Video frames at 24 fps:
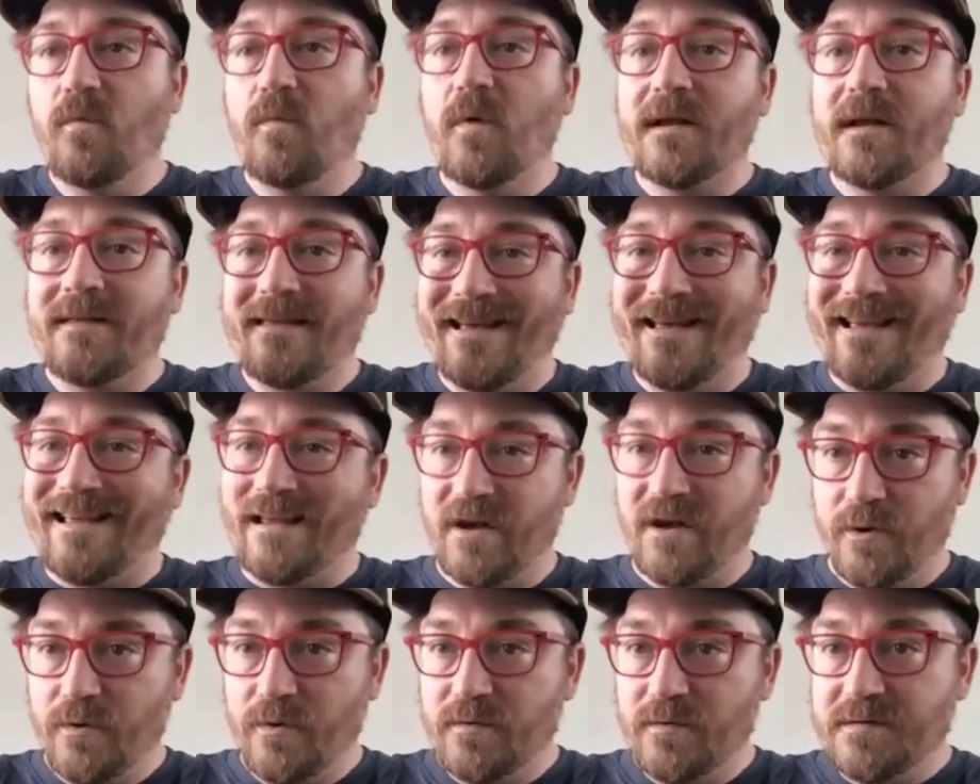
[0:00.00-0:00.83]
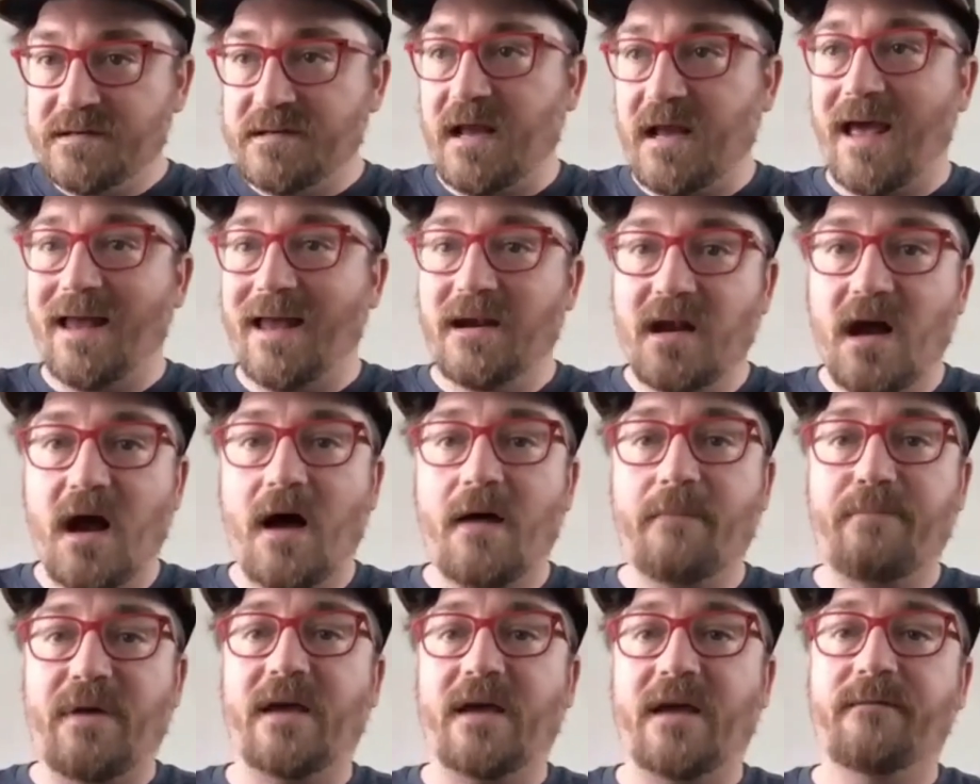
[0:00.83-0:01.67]
what they use and
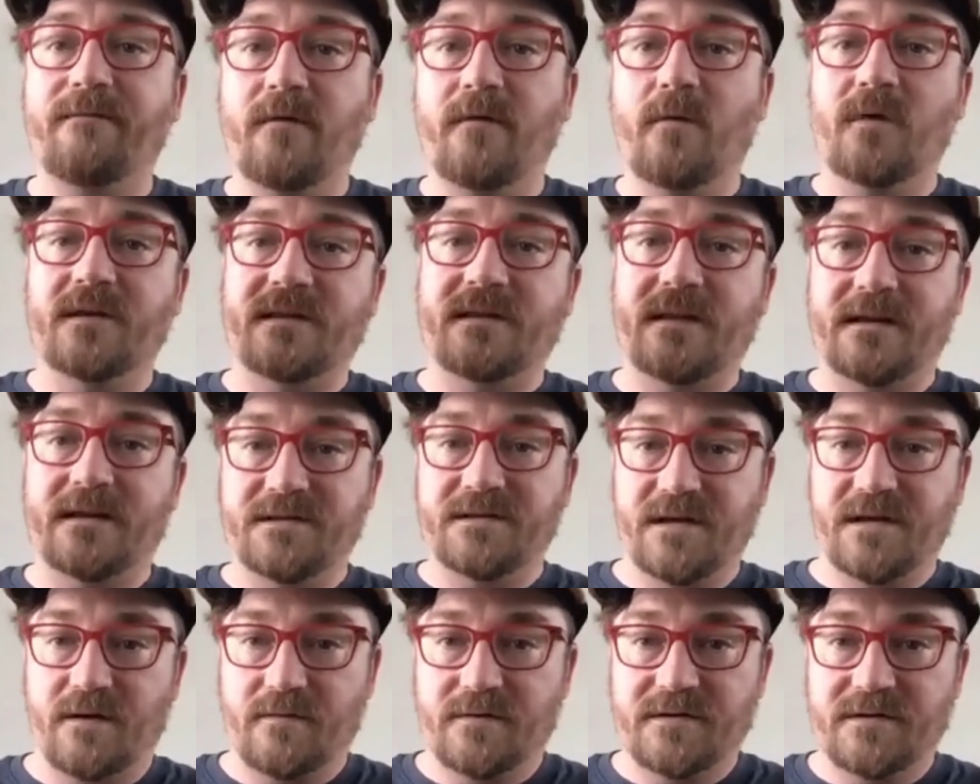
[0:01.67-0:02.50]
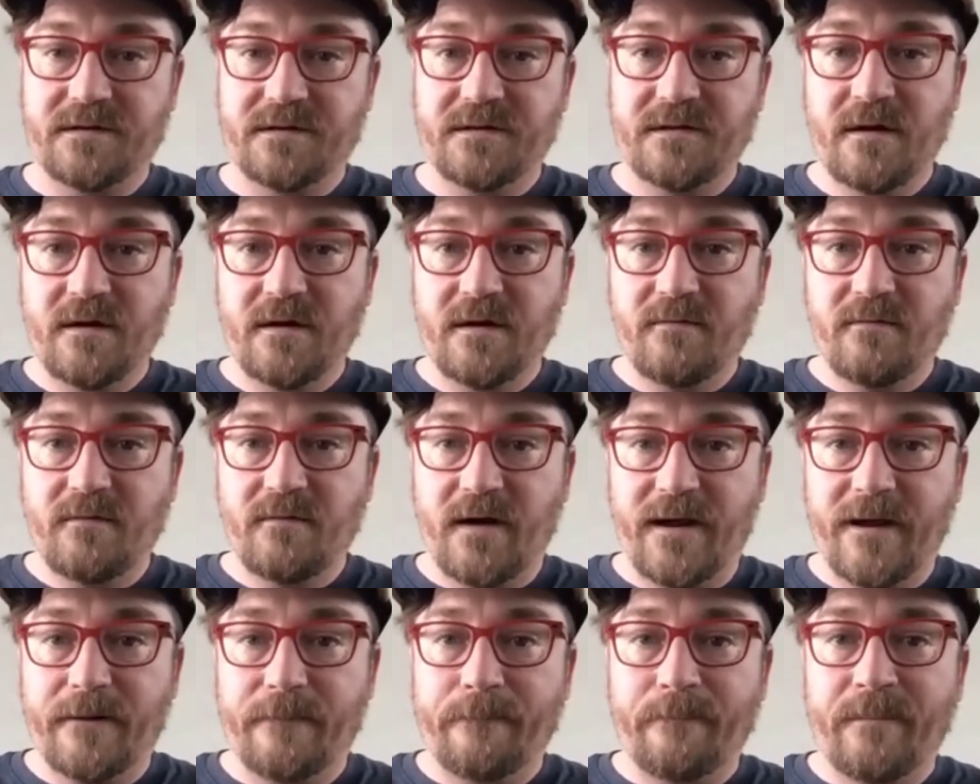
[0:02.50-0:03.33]
not pay for what they don't,
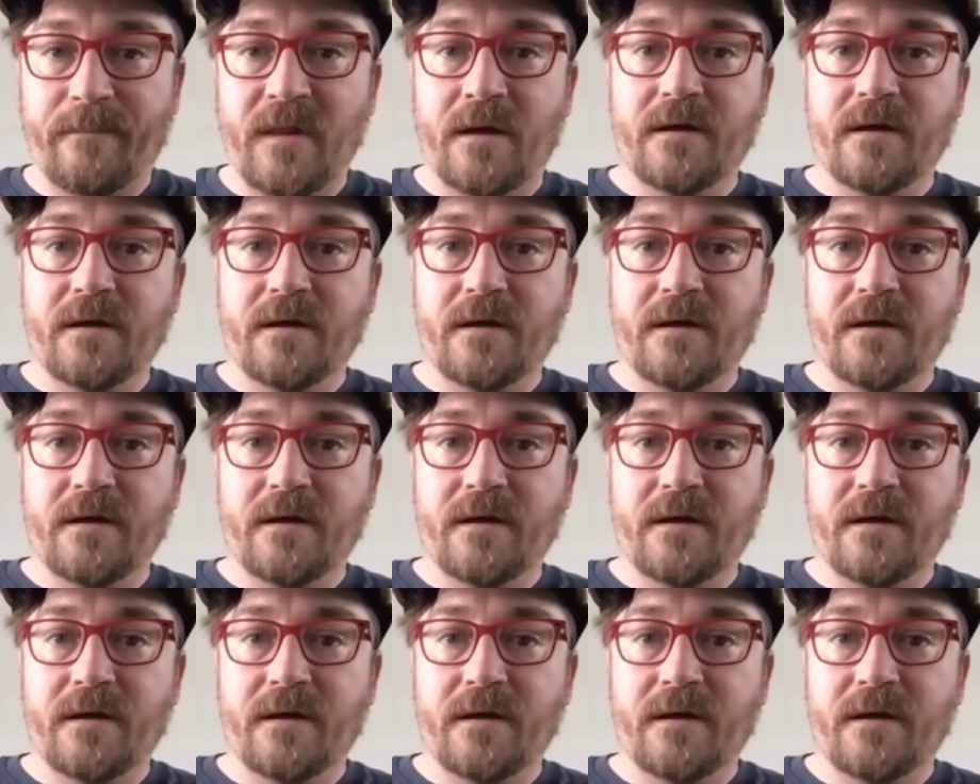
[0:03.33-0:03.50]
right?